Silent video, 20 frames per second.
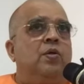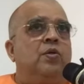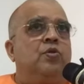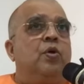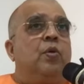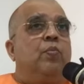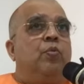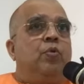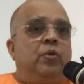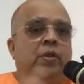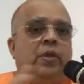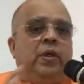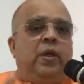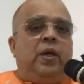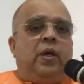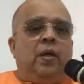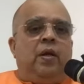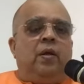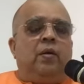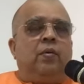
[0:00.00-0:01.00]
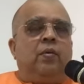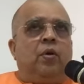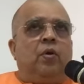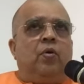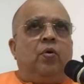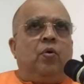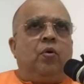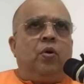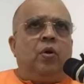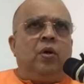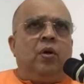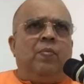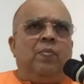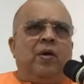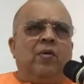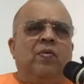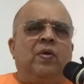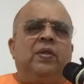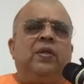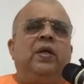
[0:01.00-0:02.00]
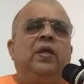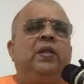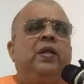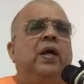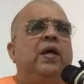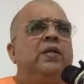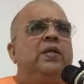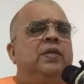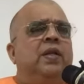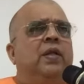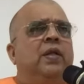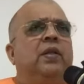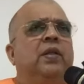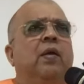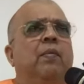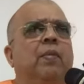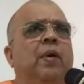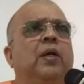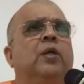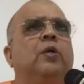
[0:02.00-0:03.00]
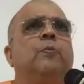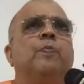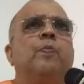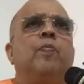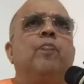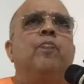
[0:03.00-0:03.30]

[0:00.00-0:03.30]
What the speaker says: So buddhi, the whole Bhagavad Gita is nothing but